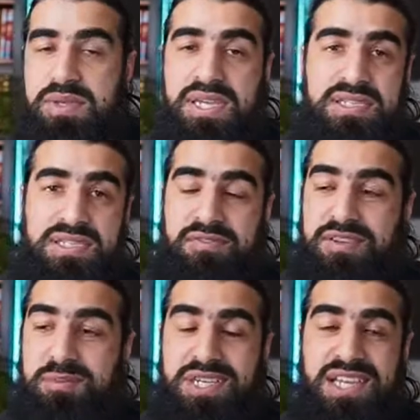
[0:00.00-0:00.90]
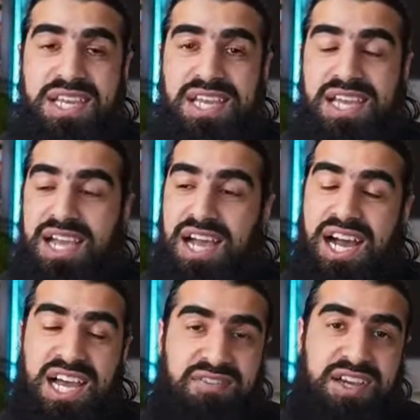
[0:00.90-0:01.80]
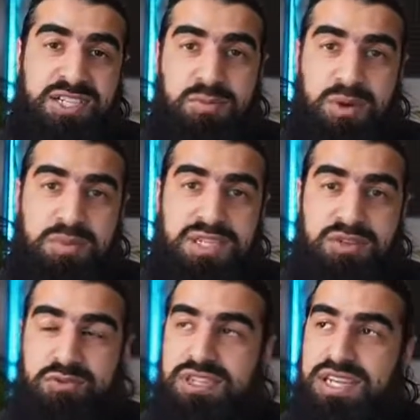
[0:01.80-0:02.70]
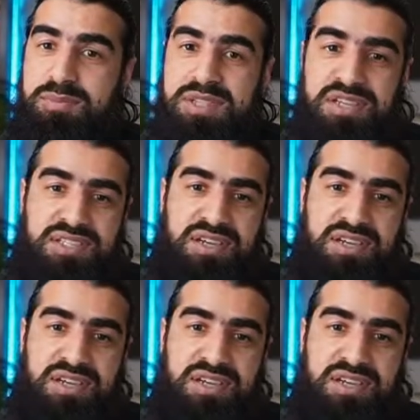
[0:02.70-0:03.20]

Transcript: Yes, definitely. I mean, I've actually probably done a ghusl like in madrasa,